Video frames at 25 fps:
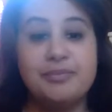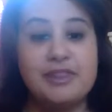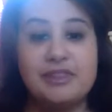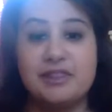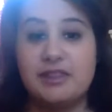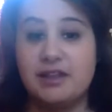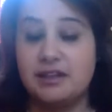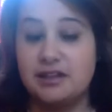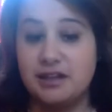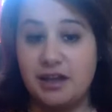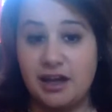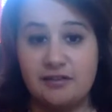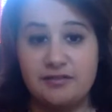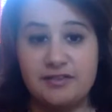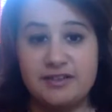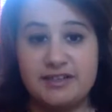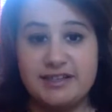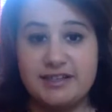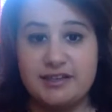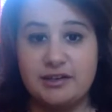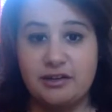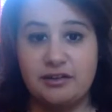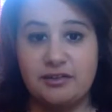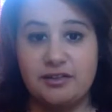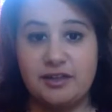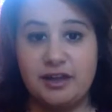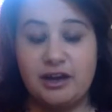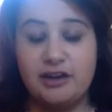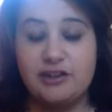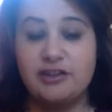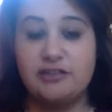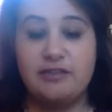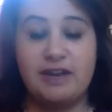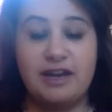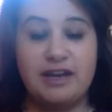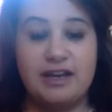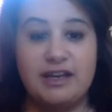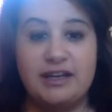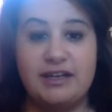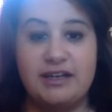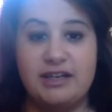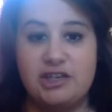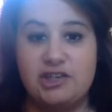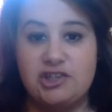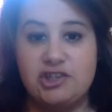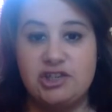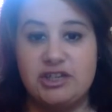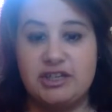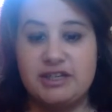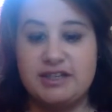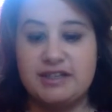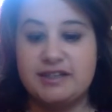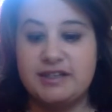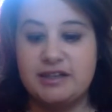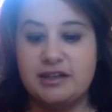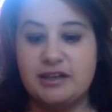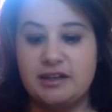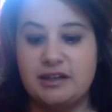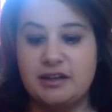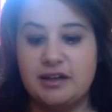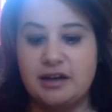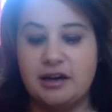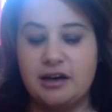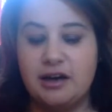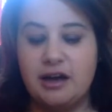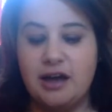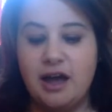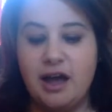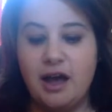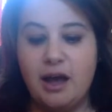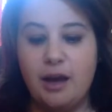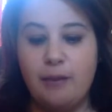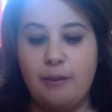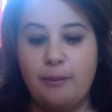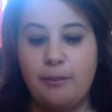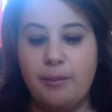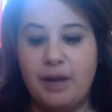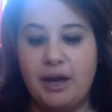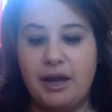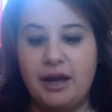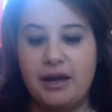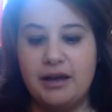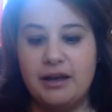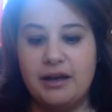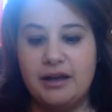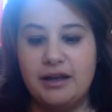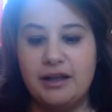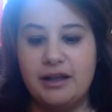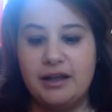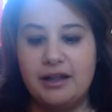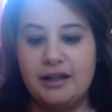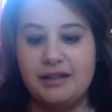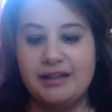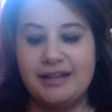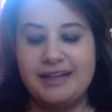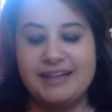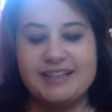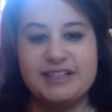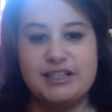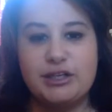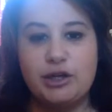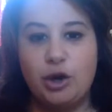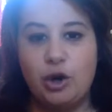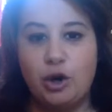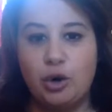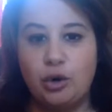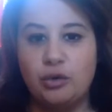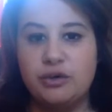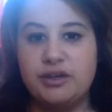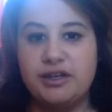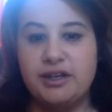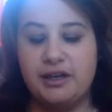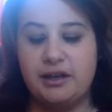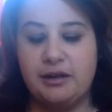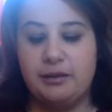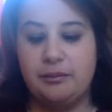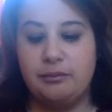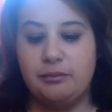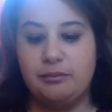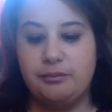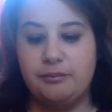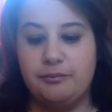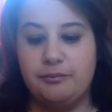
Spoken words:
The love is still there, the recognition is still there, but that's the old him.